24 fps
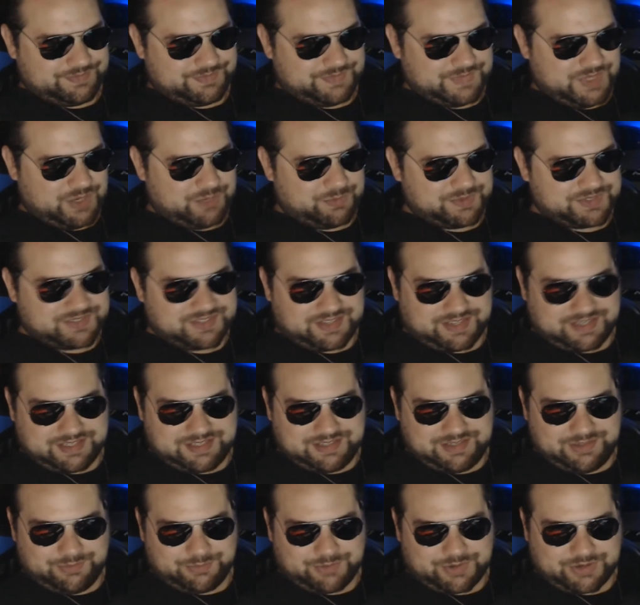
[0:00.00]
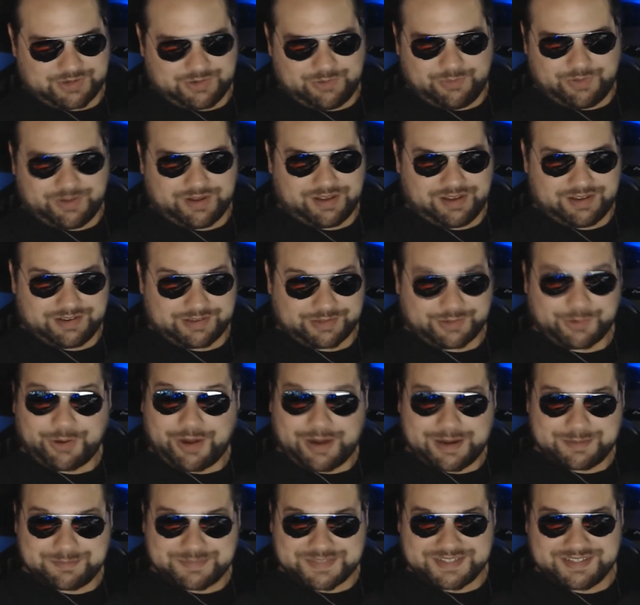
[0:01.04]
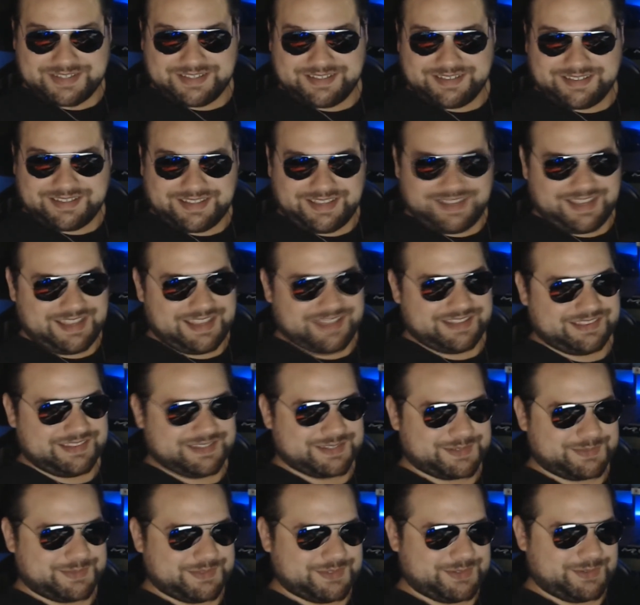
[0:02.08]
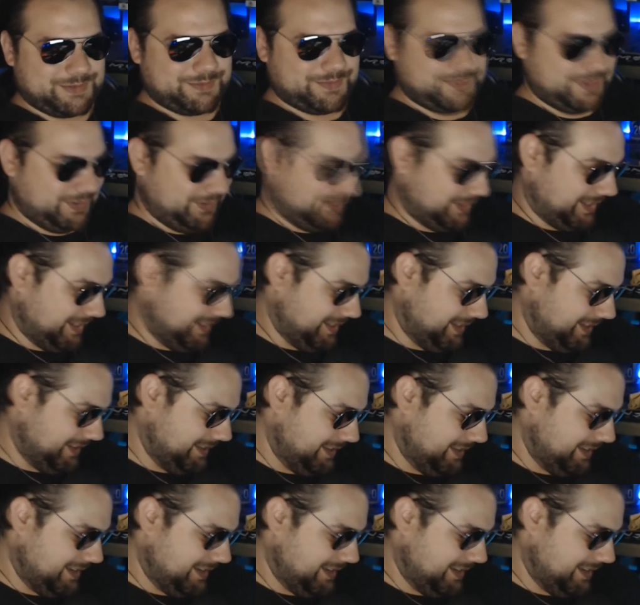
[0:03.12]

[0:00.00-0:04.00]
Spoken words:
almost like you were going on a crime scene and this was your field kit.